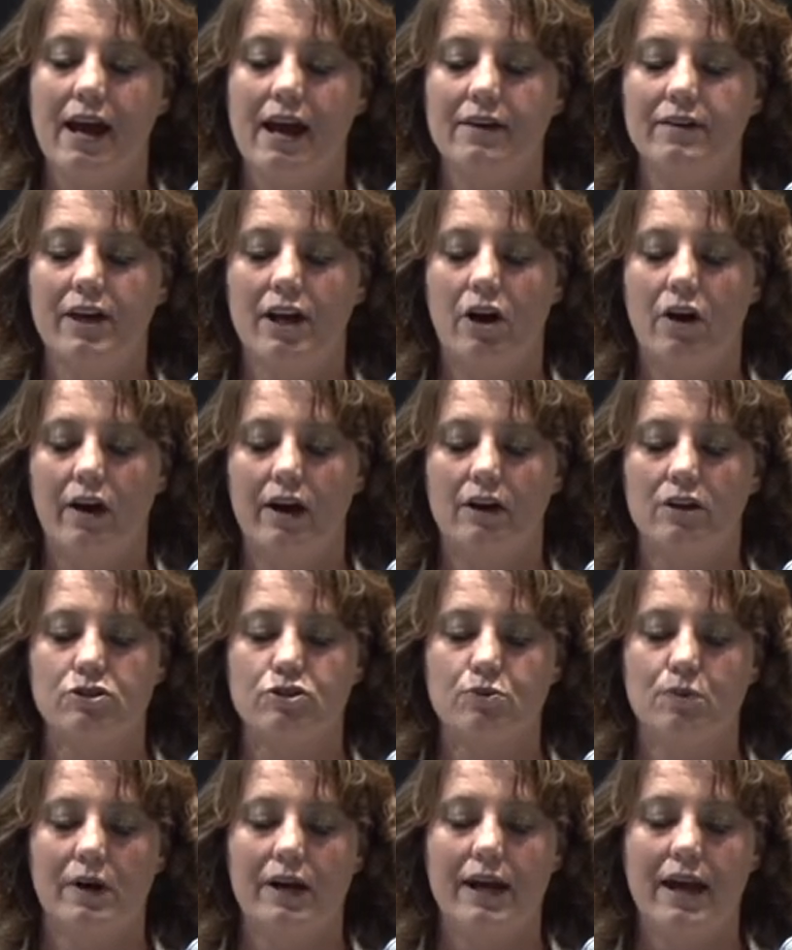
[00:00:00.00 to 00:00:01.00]
and then our
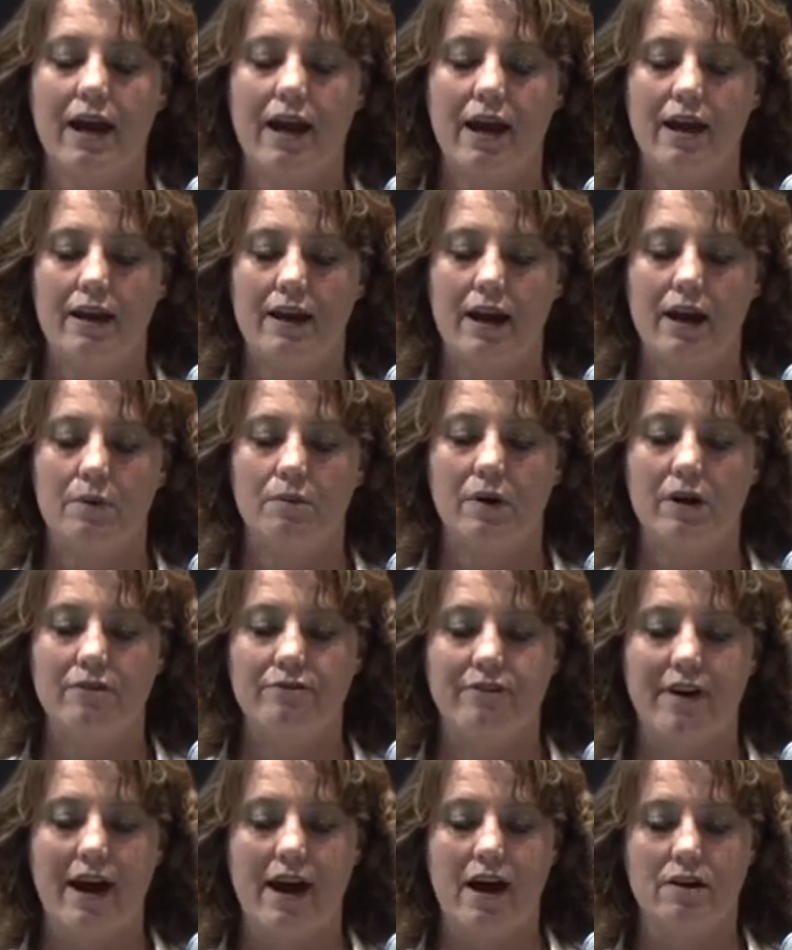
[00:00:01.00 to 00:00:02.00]
L28, and we
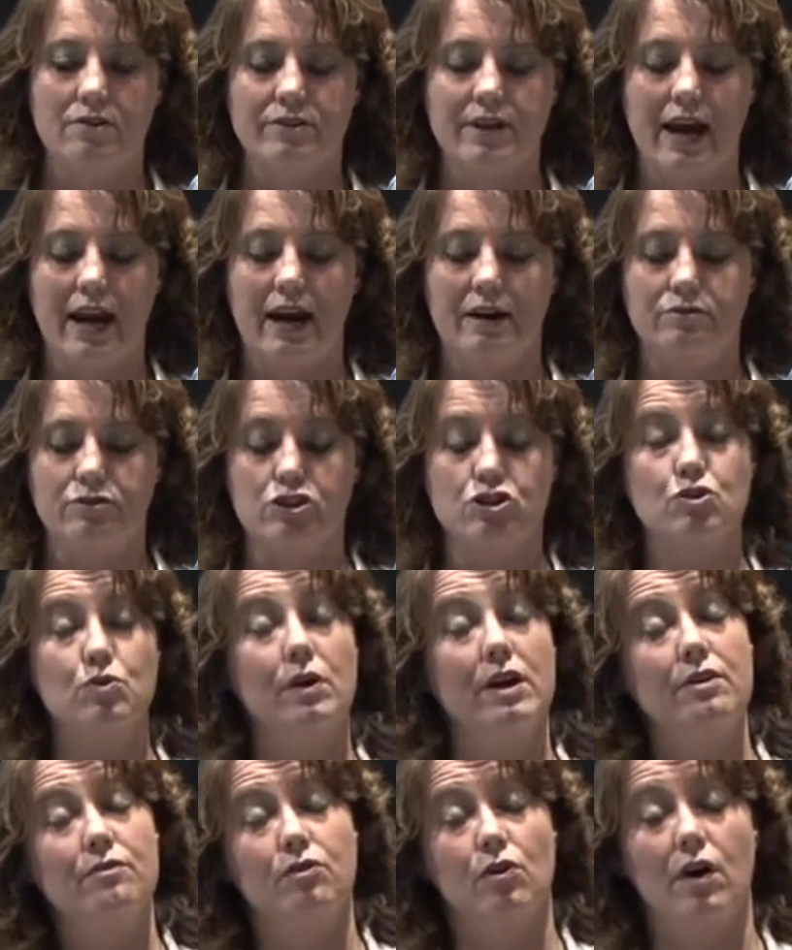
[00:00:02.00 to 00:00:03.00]
found that after
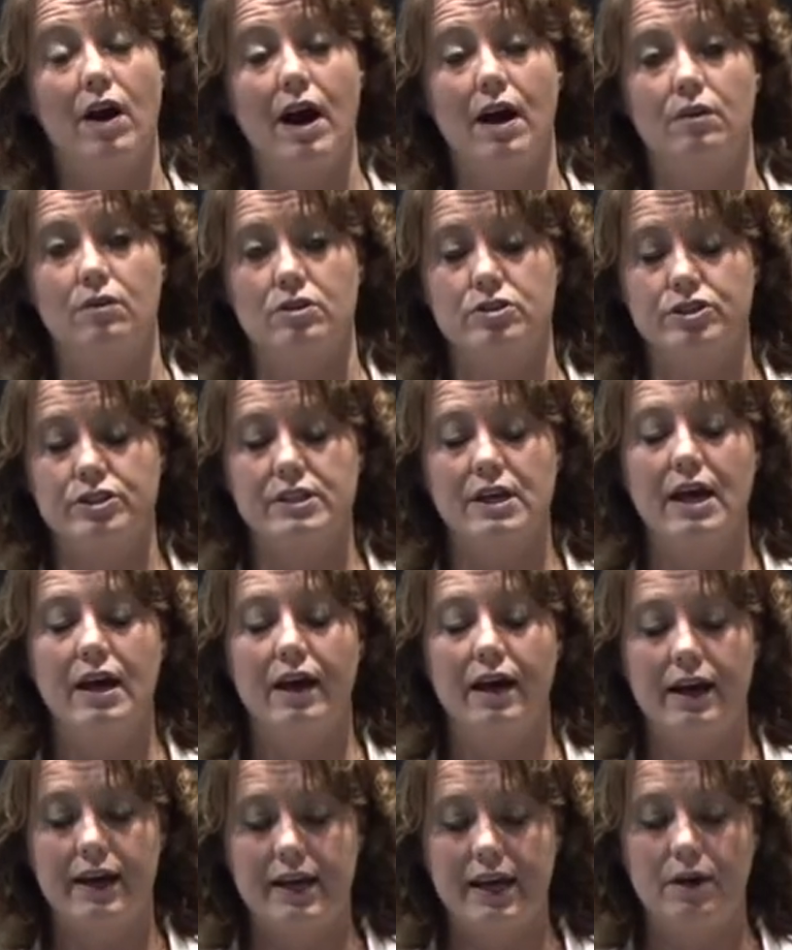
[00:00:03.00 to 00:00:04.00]
24 hours,
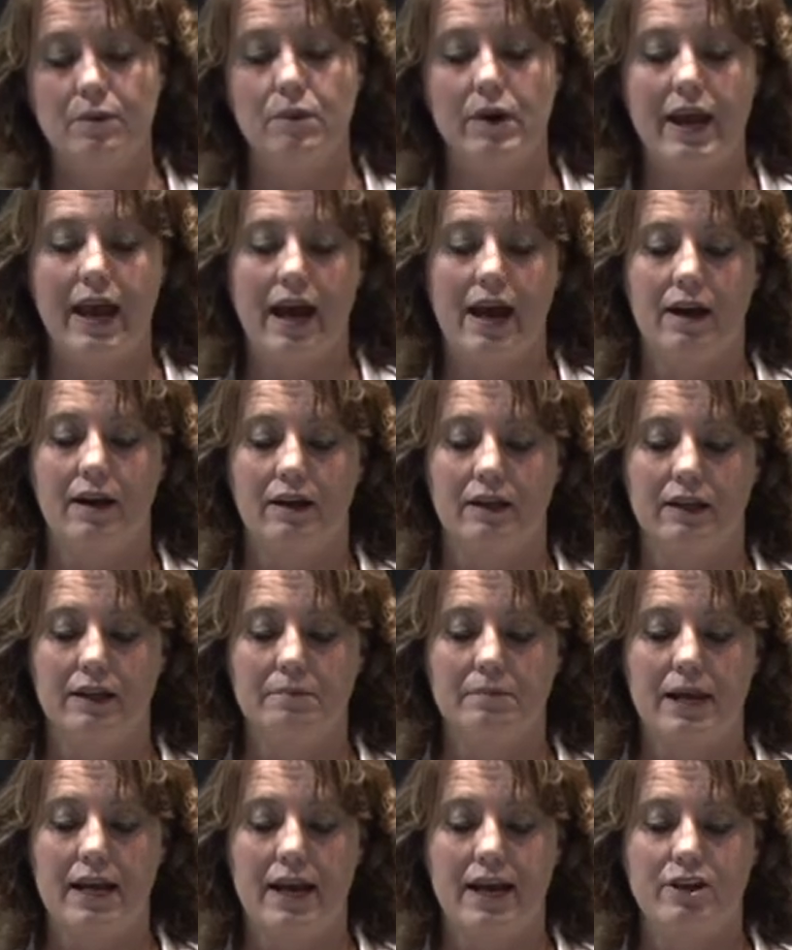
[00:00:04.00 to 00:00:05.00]
again, we had
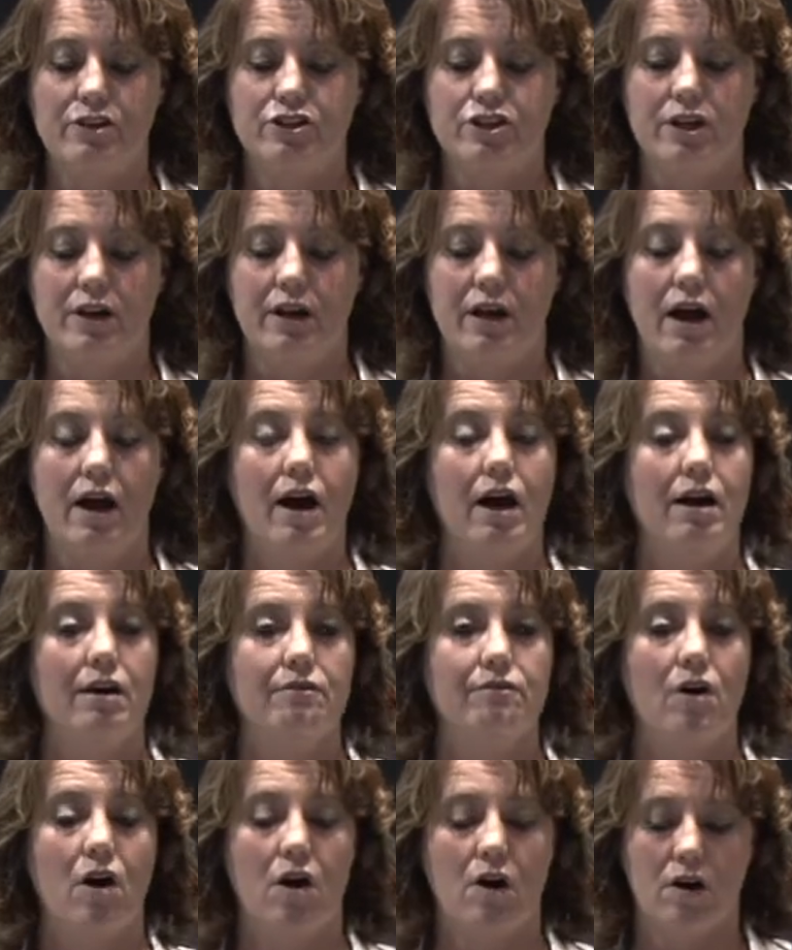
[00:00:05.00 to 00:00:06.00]
elimination
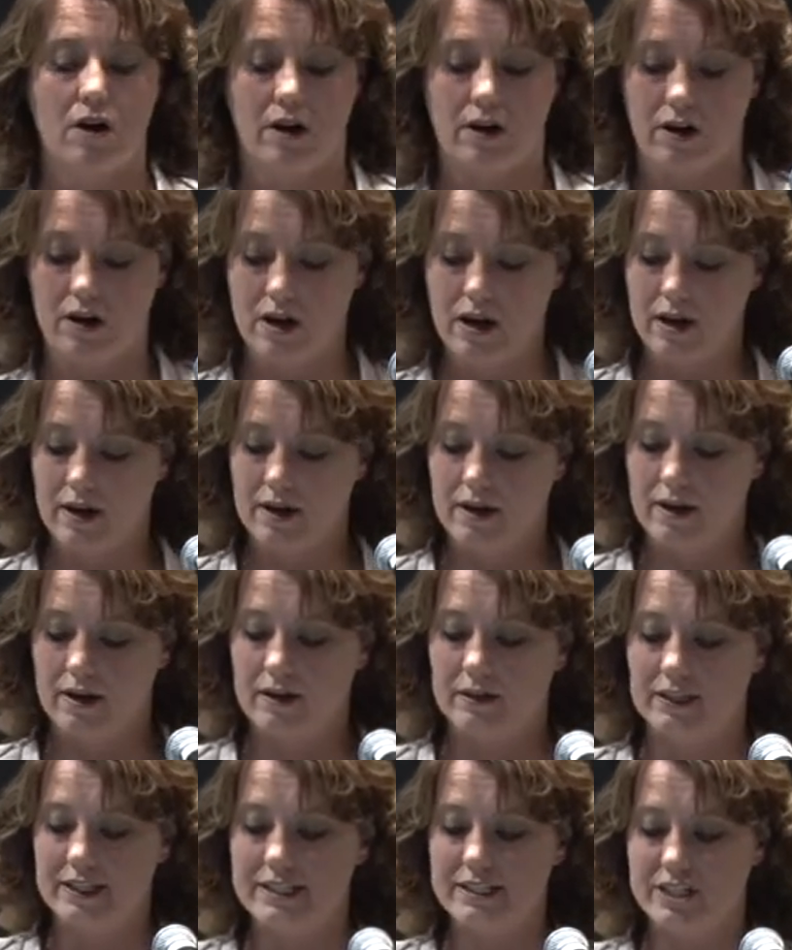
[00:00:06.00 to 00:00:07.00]
of our
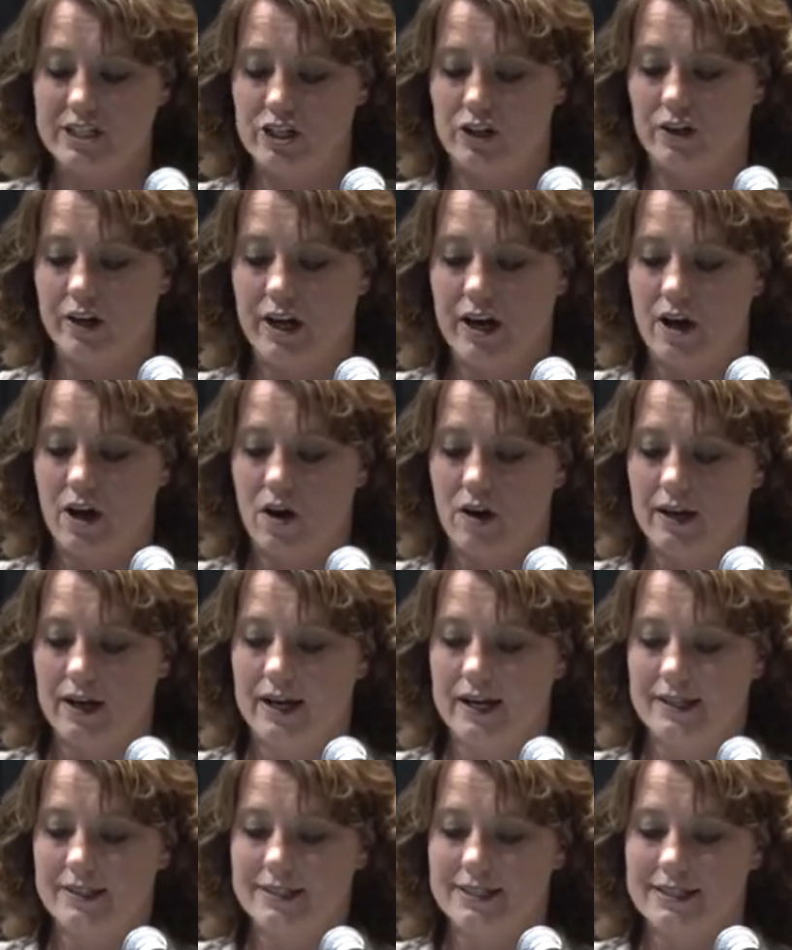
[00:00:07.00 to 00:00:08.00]
Listeria
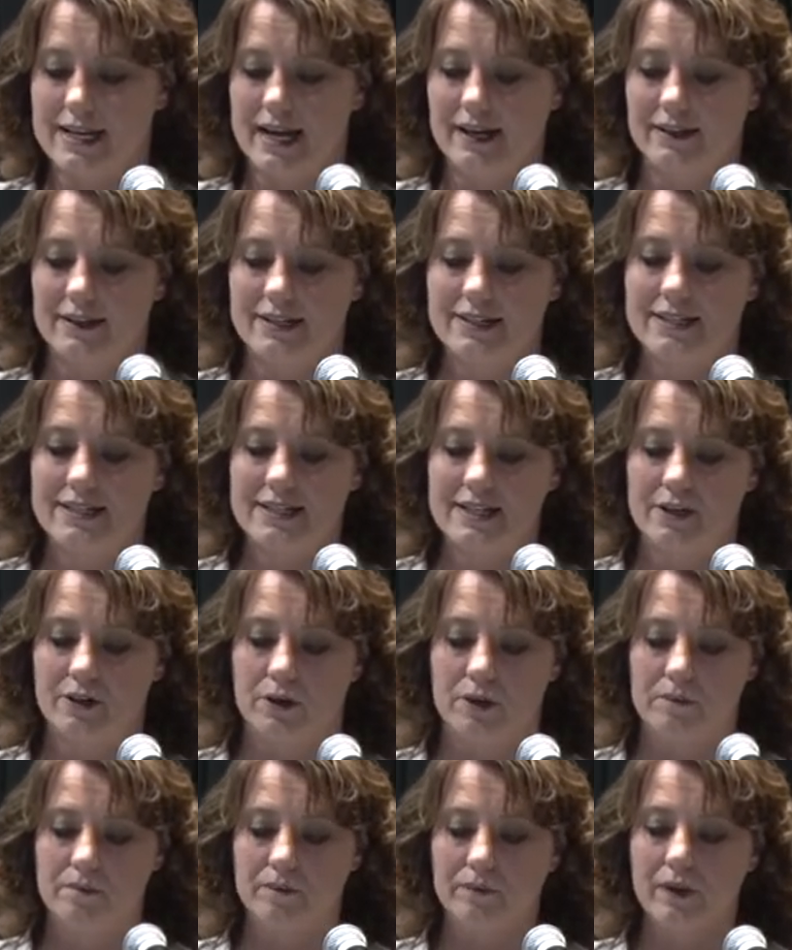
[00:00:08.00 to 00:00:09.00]
in stainless
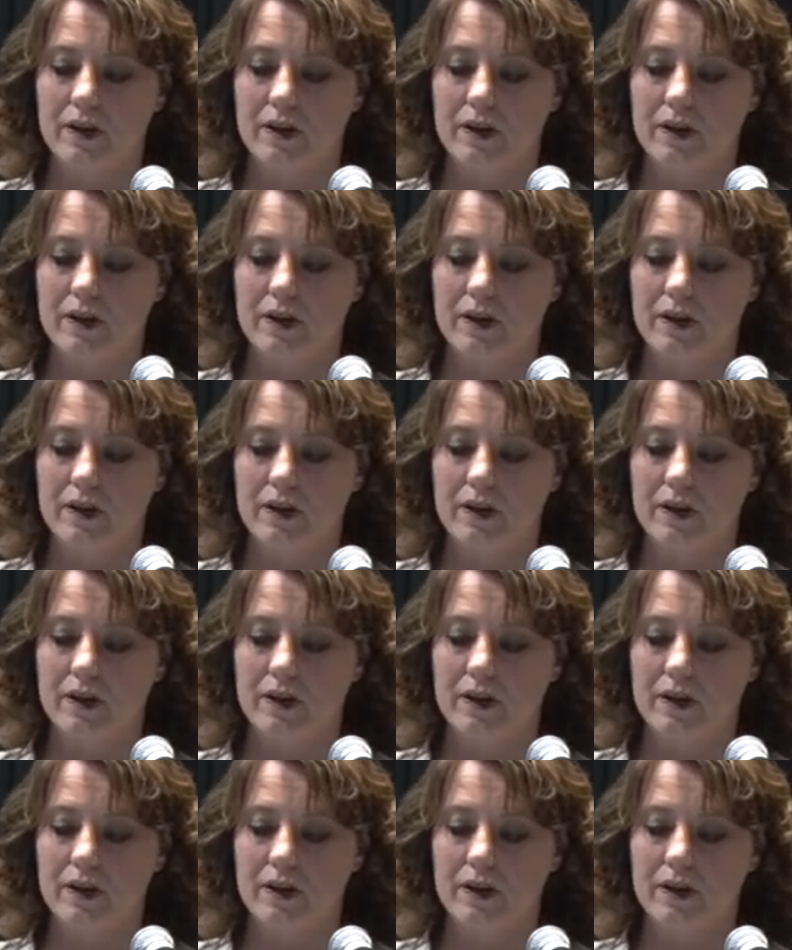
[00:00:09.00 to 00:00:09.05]
steel.